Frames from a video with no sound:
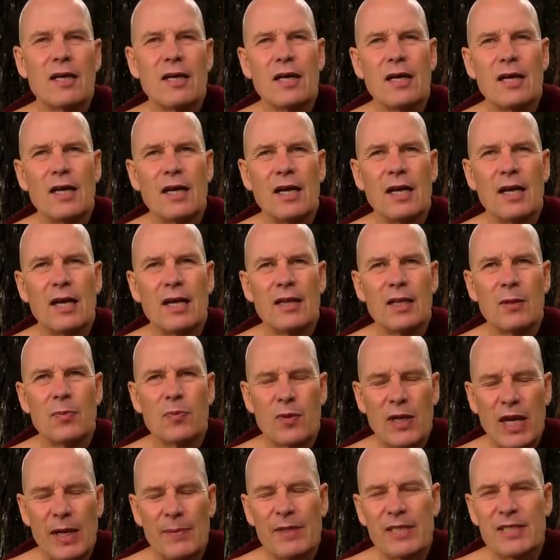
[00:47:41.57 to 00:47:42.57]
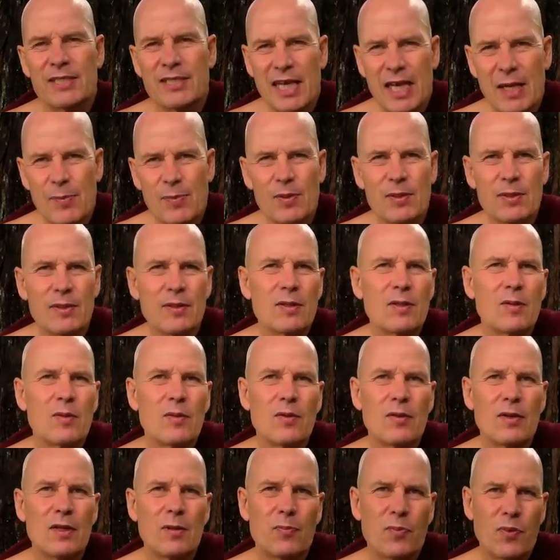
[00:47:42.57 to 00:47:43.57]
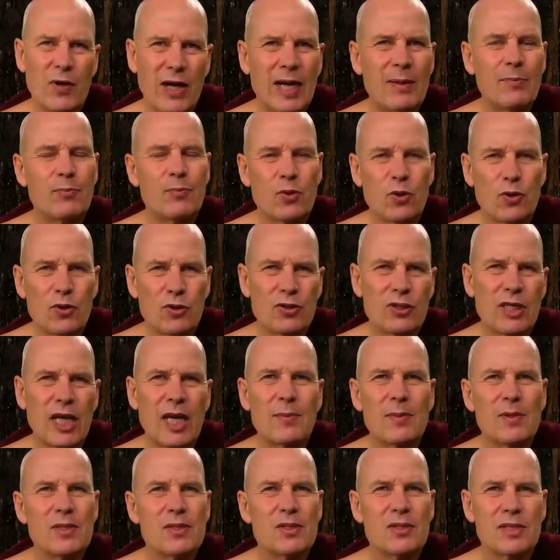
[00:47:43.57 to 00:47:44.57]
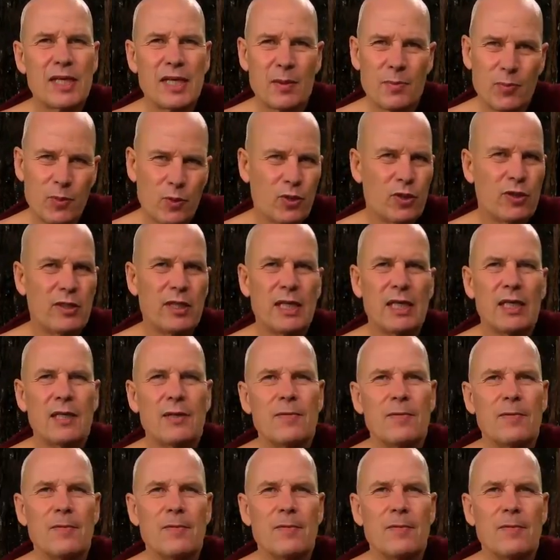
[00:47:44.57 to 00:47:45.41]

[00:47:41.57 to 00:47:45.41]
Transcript: The prime example, the prime prototype is Sariputta.